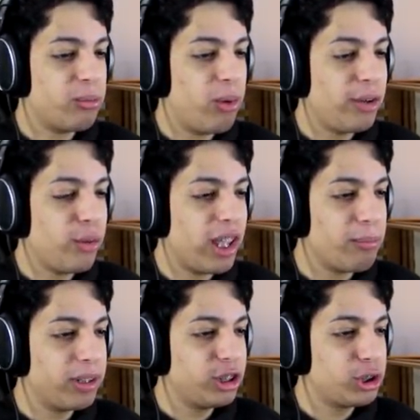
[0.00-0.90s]
why do I
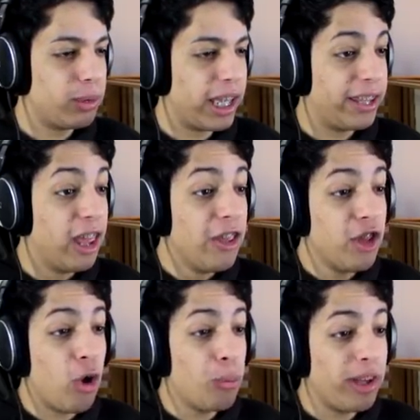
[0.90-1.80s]
have bleach in my hand?
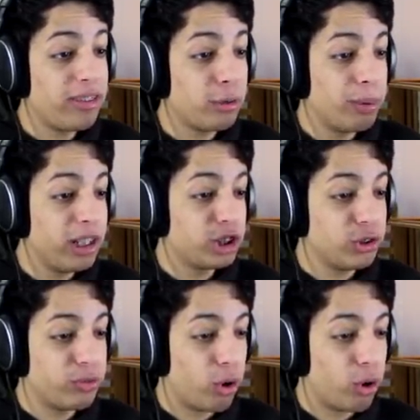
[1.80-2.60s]
No, why is there bleach on the